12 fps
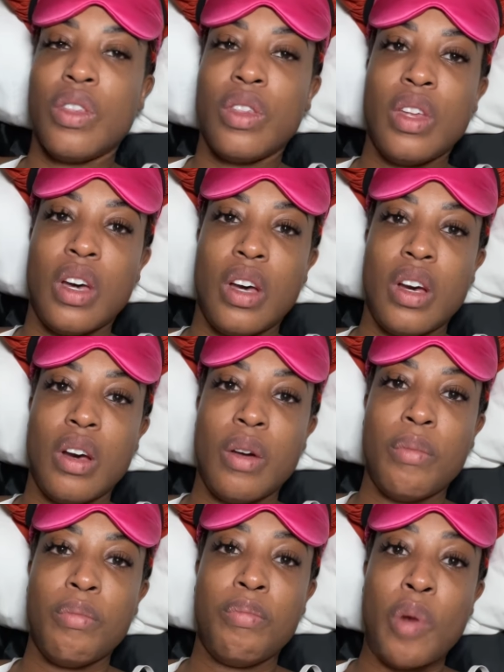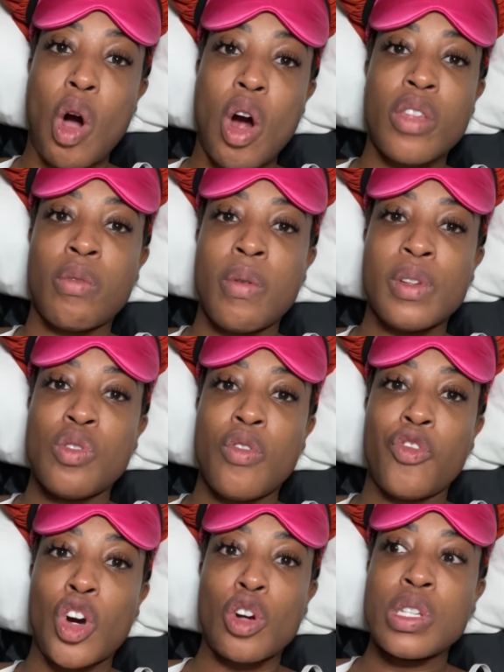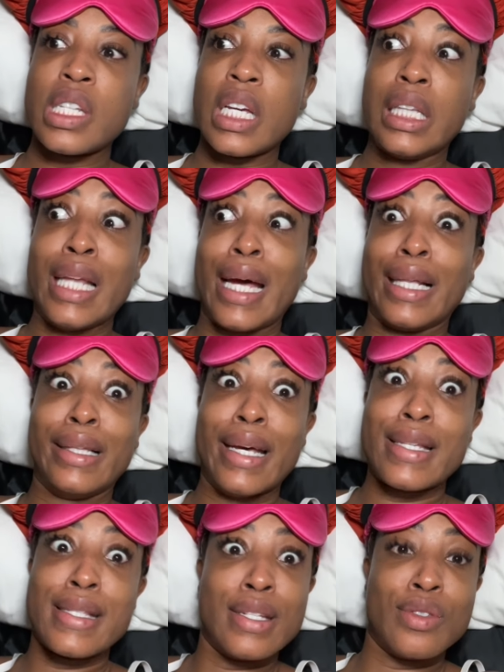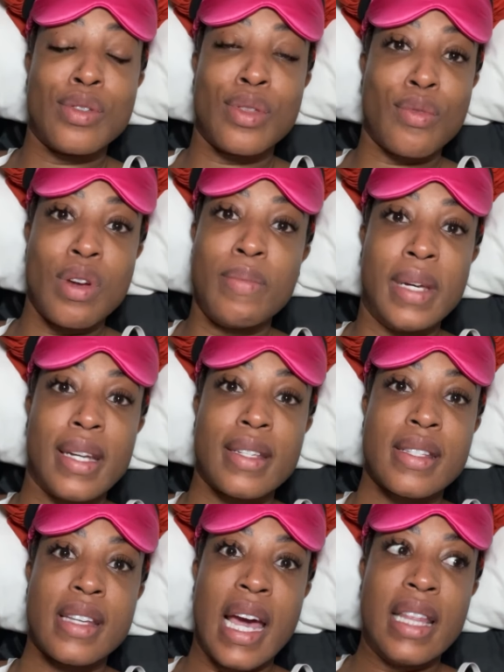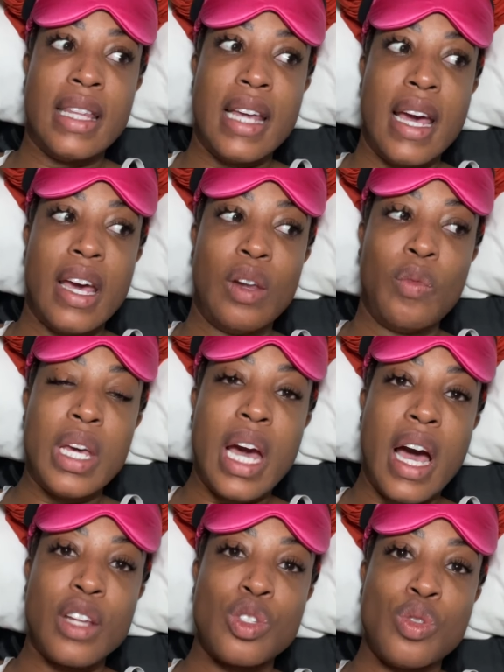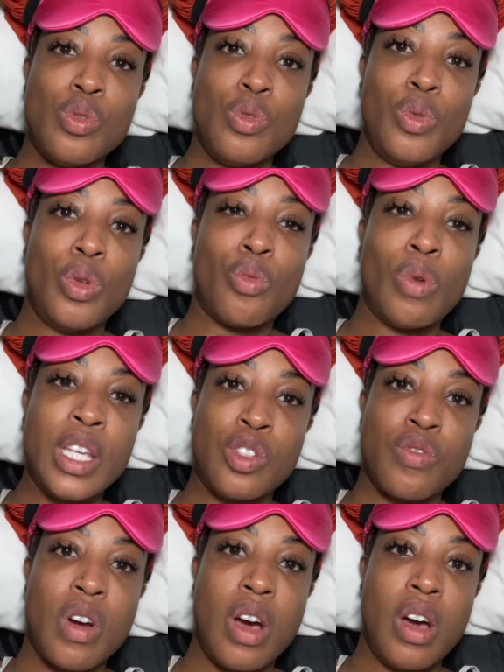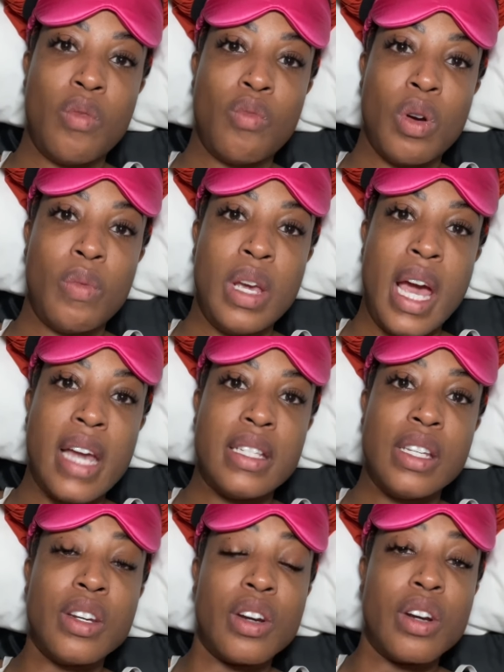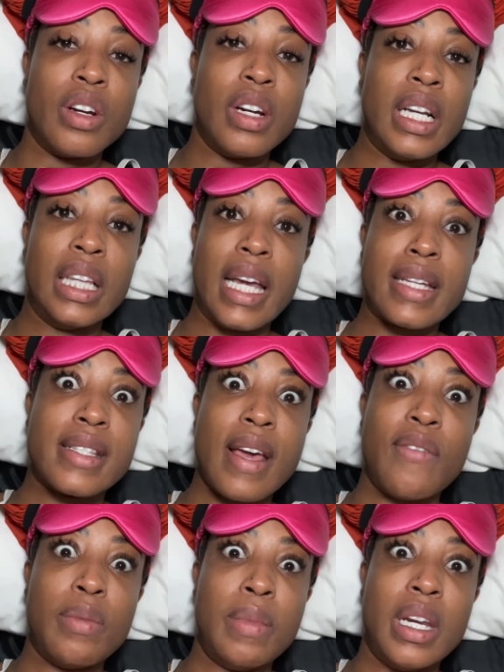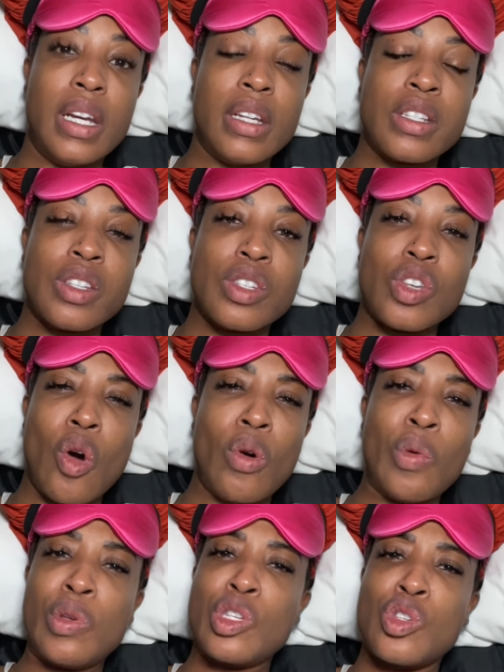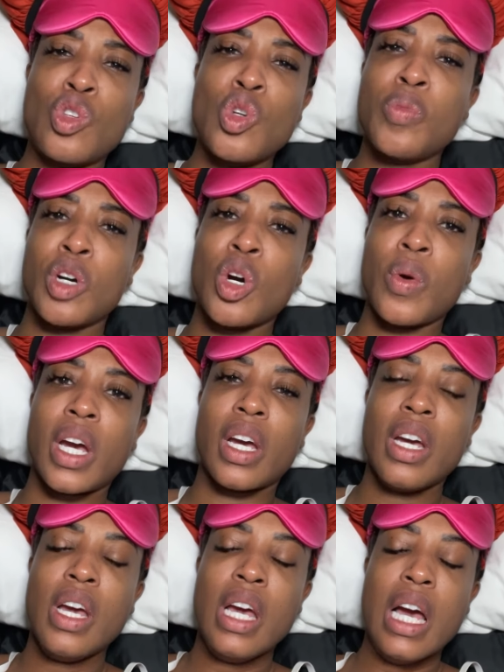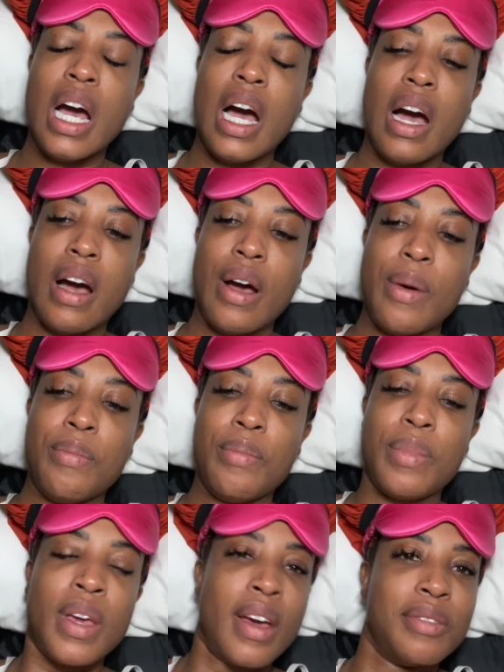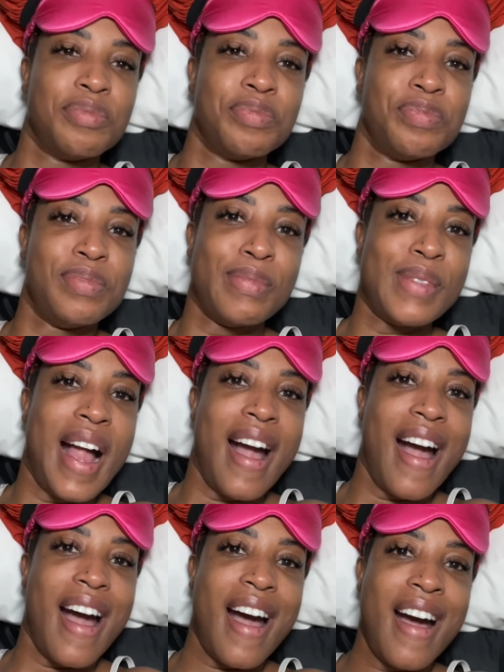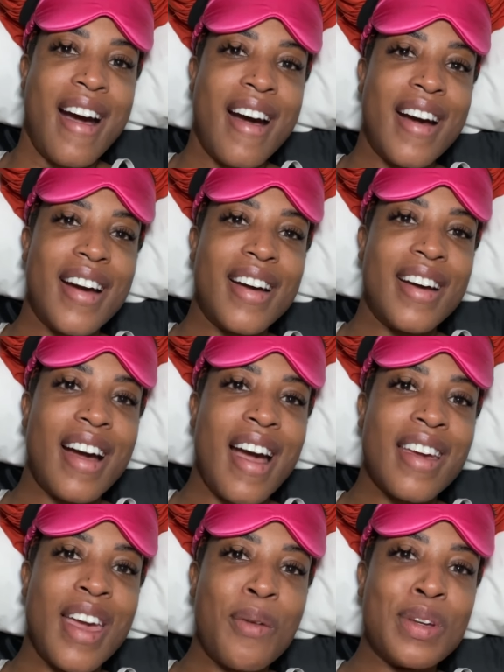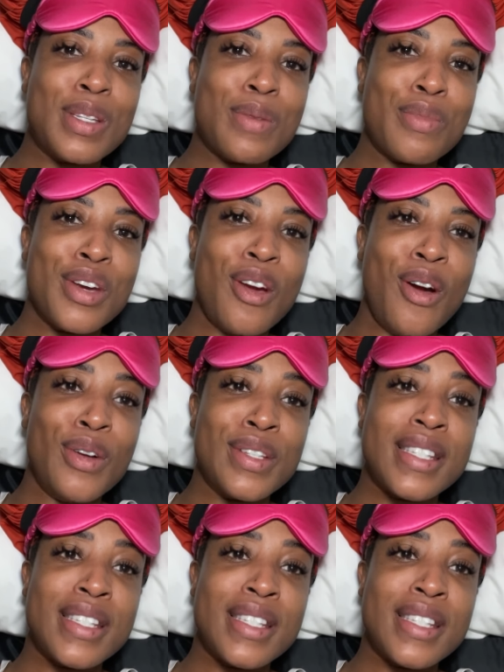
the bar that we went to first in like less than three minutes. And then we got to the restaurant where we had dinner in like seven minutes. So it was super quick. Um, but yeah. Uh, I can't wait to bring y'all on